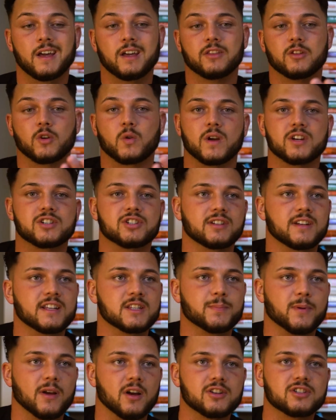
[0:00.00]
the question you need
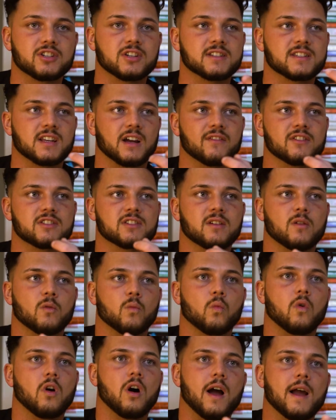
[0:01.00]
to be asking yourself is,
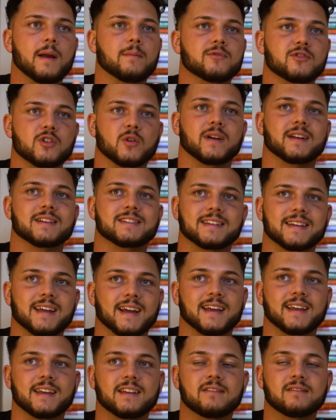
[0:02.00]
what I'm doing
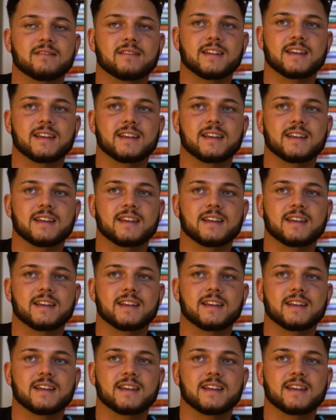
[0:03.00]
today,